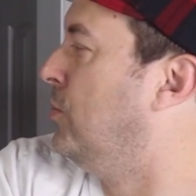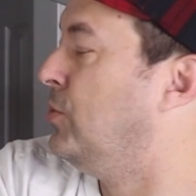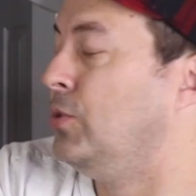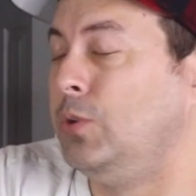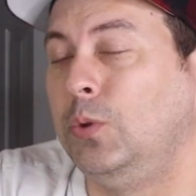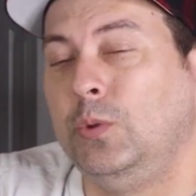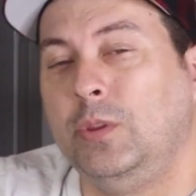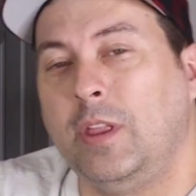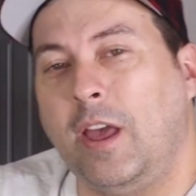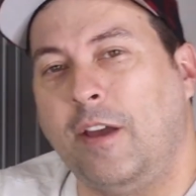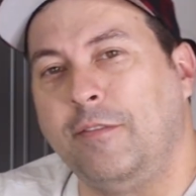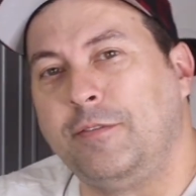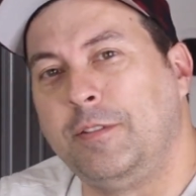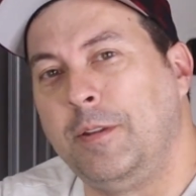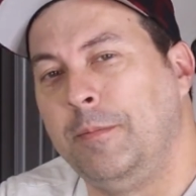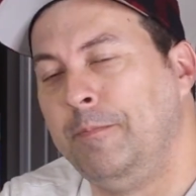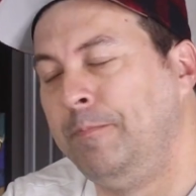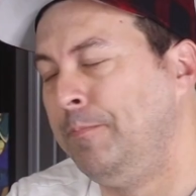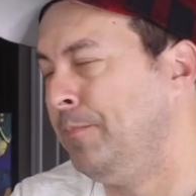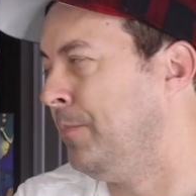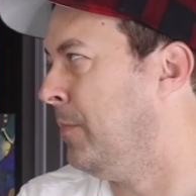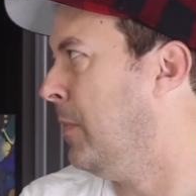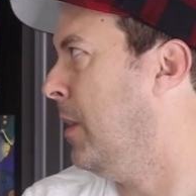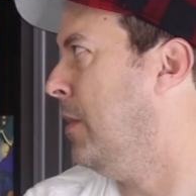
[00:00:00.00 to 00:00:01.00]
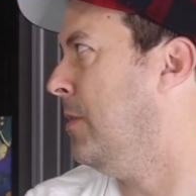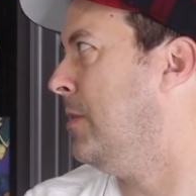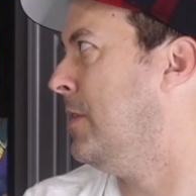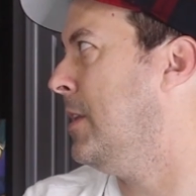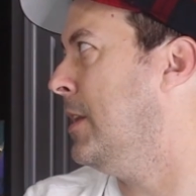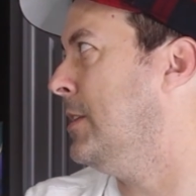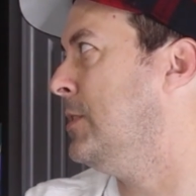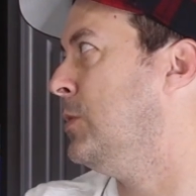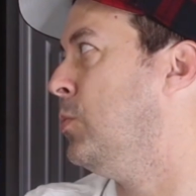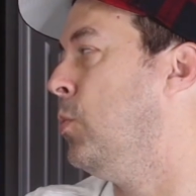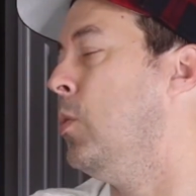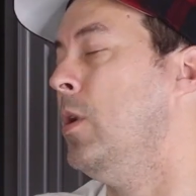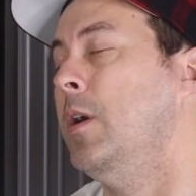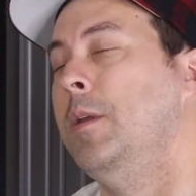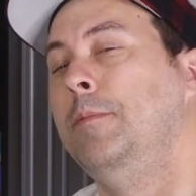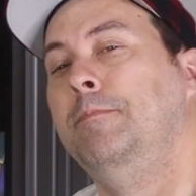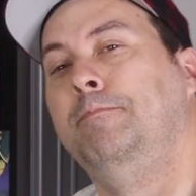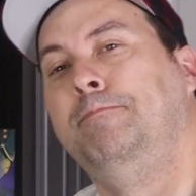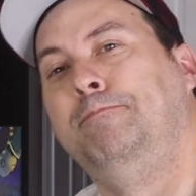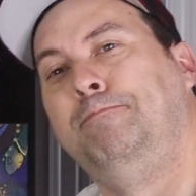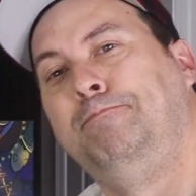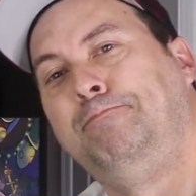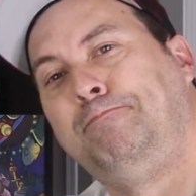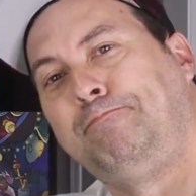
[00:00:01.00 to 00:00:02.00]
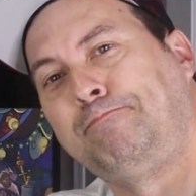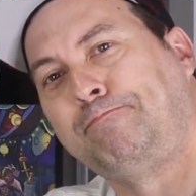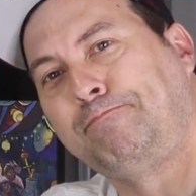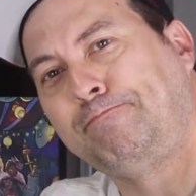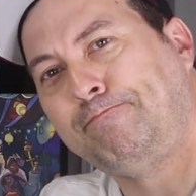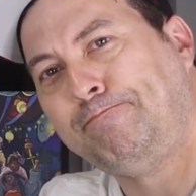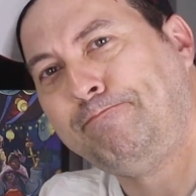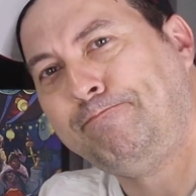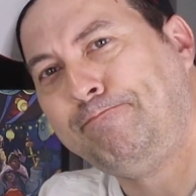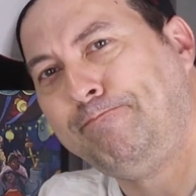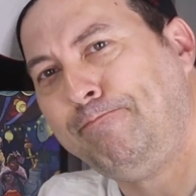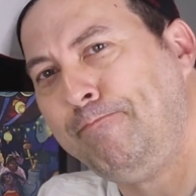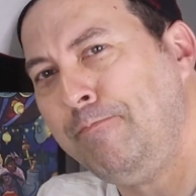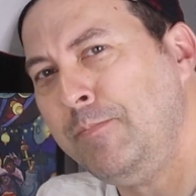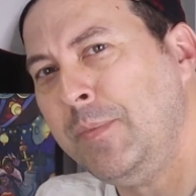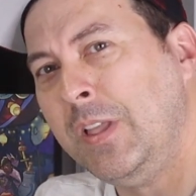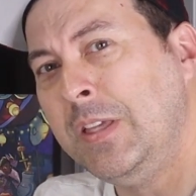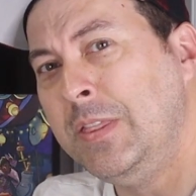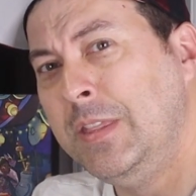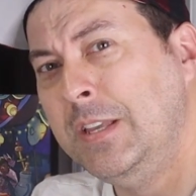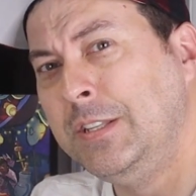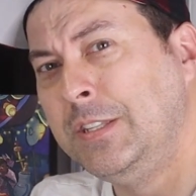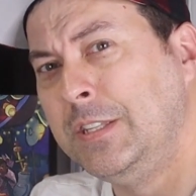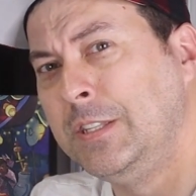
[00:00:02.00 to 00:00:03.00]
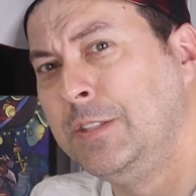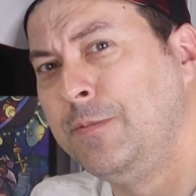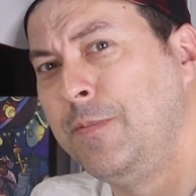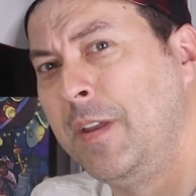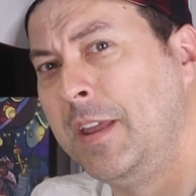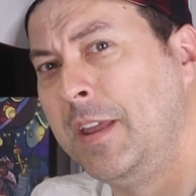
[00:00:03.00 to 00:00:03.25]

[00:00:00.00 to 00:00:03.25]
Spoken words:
2 left. This is